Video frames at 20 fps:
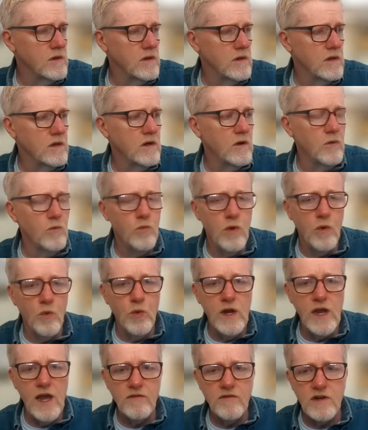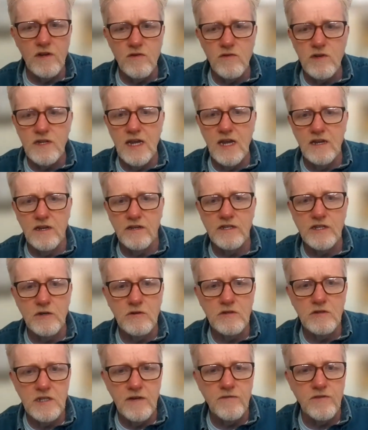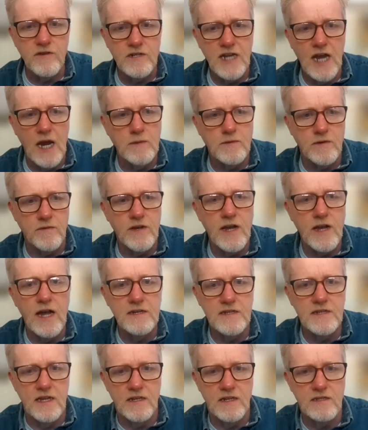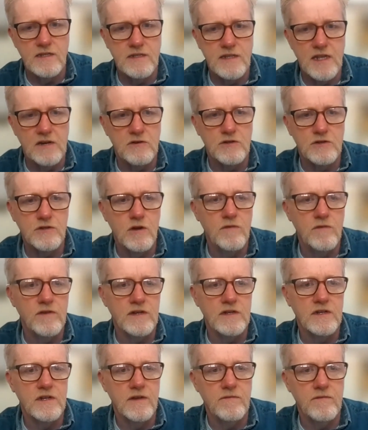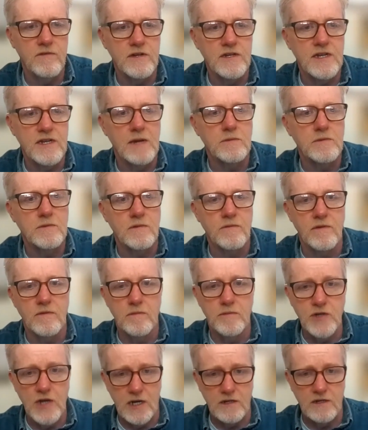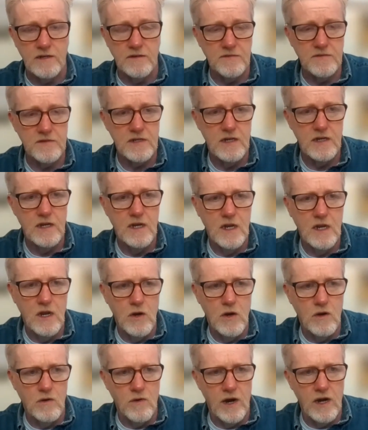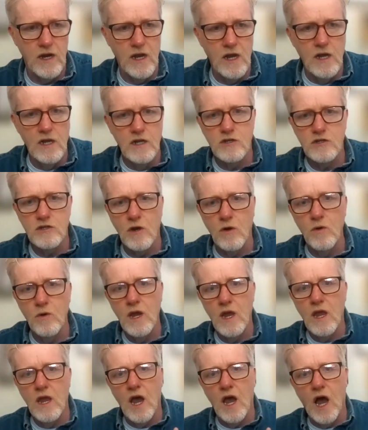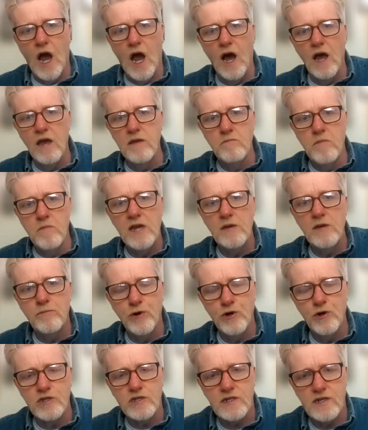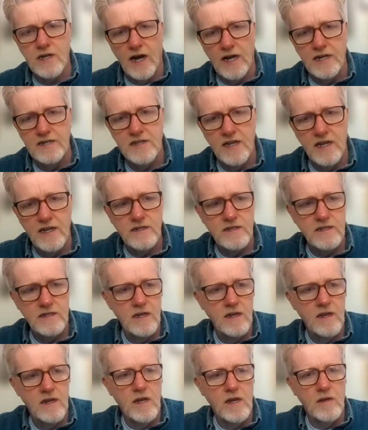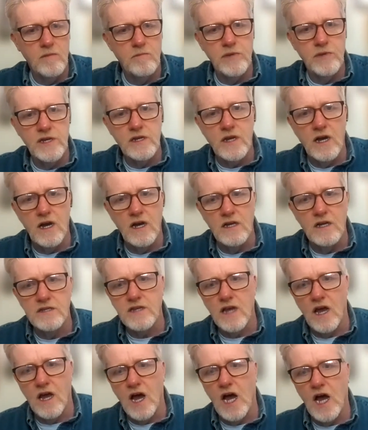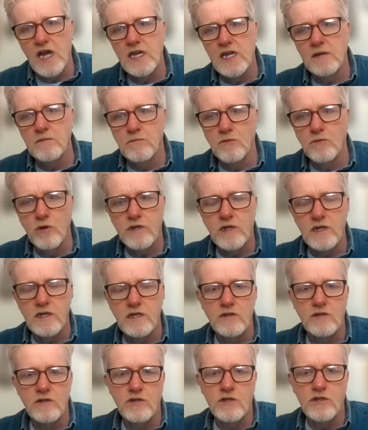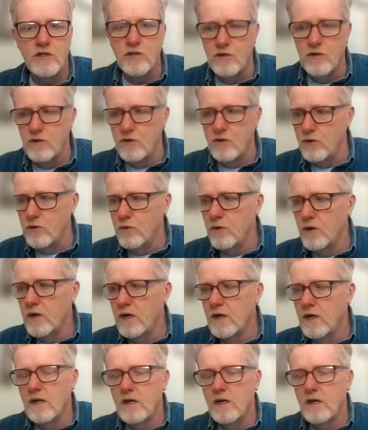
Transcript: you know, what we have to understand is there's different types of contents that are serving different types of objectives, right? So I may push content because I am looking to